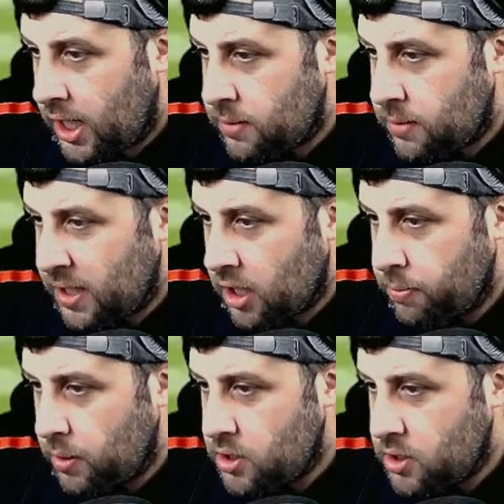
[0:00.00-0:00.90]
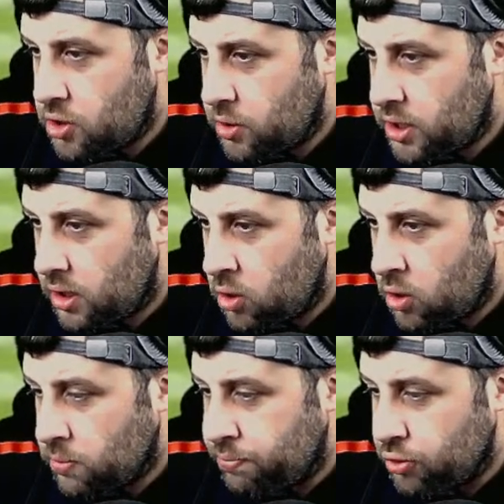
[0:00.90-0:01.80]
Big, hope you enjoyed your
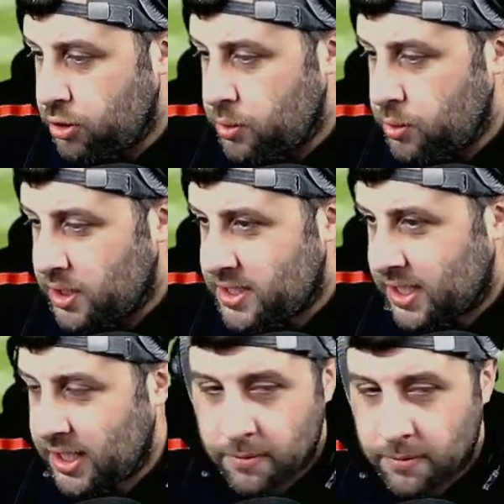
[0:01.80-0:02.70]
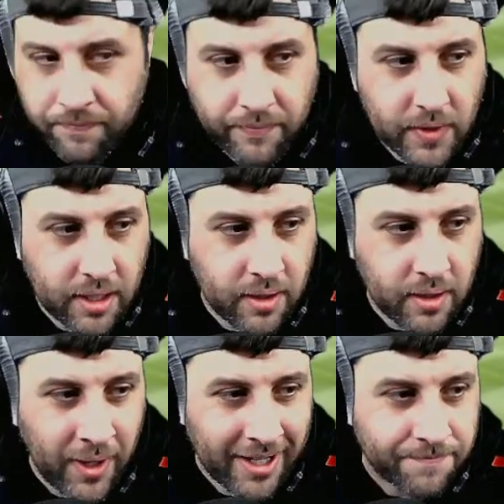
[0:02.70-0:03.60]
brew, Dickie. Wow.